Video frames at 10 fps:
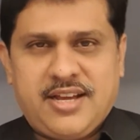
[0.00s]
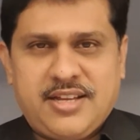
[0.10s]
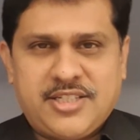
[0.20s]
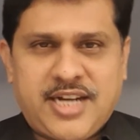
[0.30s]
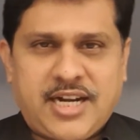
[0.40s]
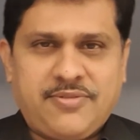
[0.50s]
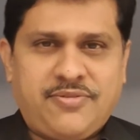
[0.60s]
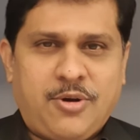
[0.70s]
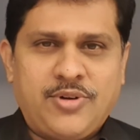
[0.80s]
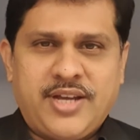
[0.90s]
startup
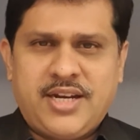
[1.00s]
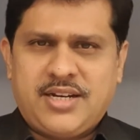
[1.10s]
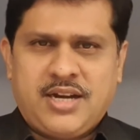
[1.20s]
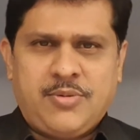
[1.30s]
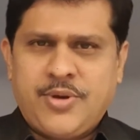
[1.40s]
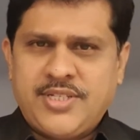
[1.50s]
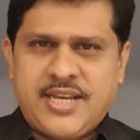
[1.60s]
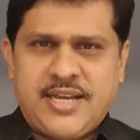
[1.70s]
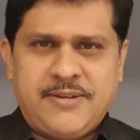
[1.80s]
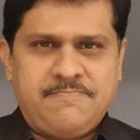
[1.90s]
founder who is
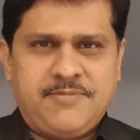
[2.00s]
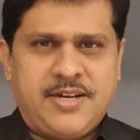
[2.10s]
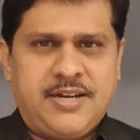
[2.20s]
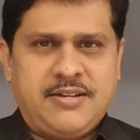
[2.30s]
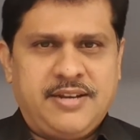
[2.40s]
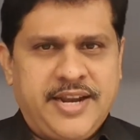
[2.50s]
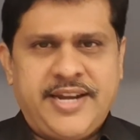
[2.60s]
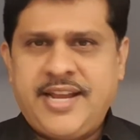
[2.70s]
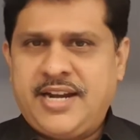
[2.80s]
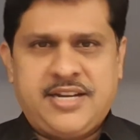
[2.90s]
a
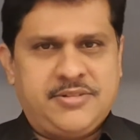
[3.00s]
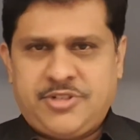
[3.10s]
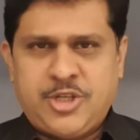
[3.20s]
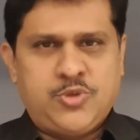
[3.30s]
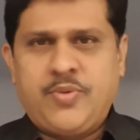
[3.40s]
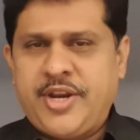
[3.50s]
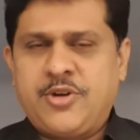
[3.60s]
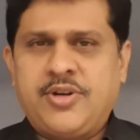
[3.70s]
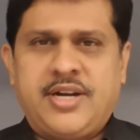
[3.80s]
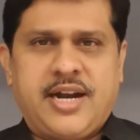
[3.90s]
lady, and she's very good,